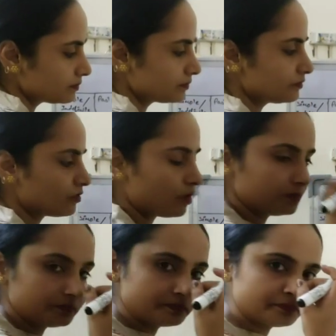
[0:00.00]
form.
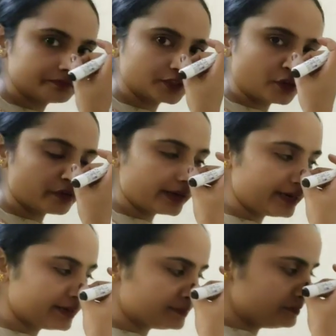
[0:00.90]
Alright,
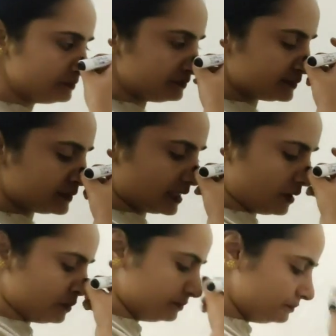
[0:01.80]
now
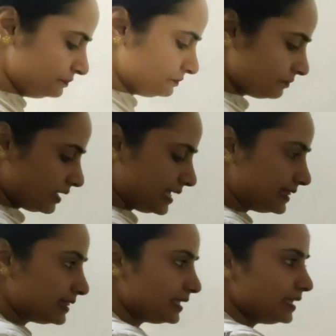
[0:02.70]

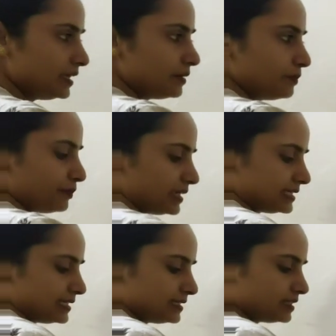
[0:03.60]
in the
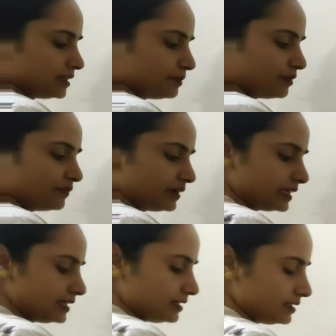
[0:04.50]
present
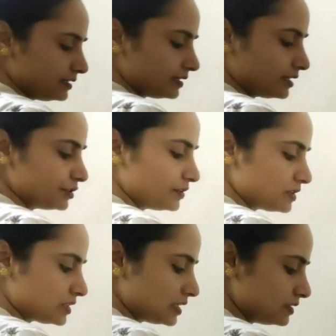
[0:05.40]
perfect
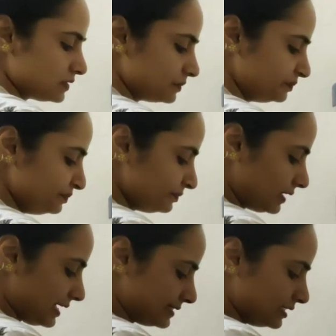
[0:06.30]
continuous tense,
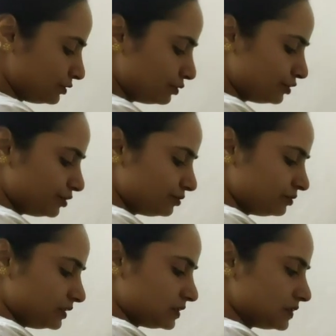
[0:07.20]
as I told you,
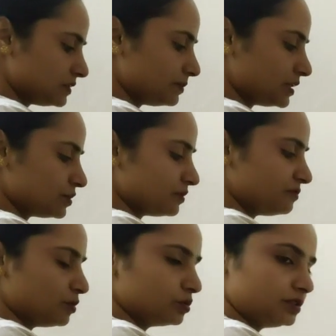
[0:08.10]
this is a mix of
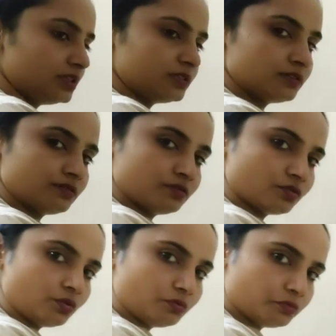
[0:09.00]
both these,
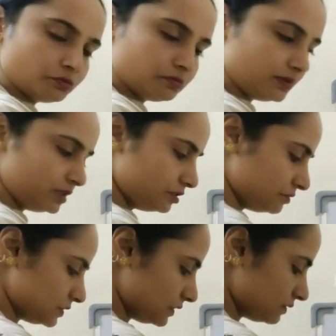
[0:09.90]
so we will be
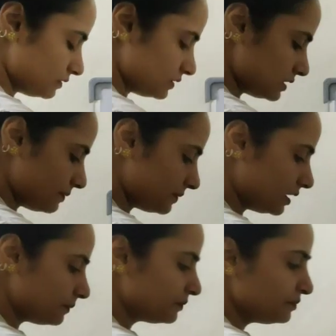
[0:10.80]
using the same thing.
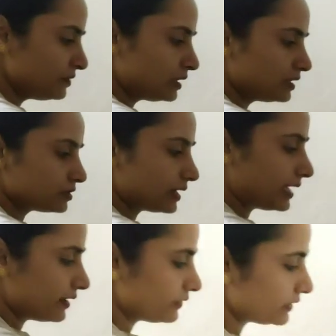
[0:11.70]

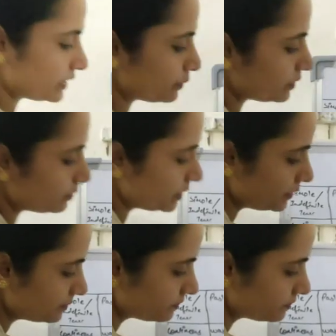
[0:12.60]
Here it will be